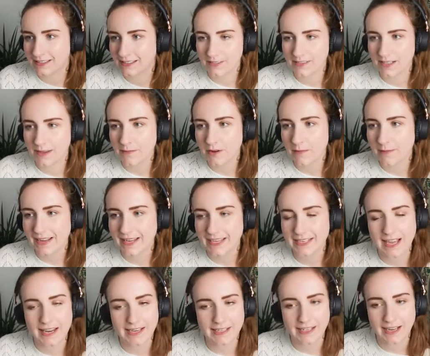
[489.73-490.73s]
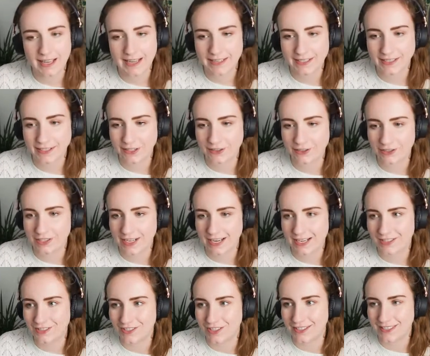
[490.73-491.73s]
So I'm not making any like huge
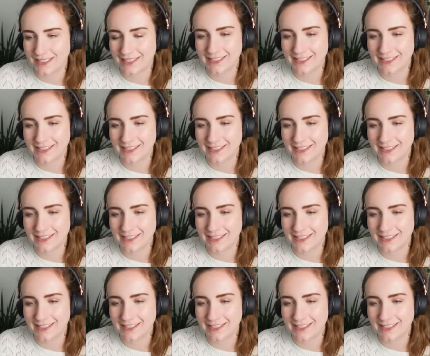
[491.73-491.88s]
changes.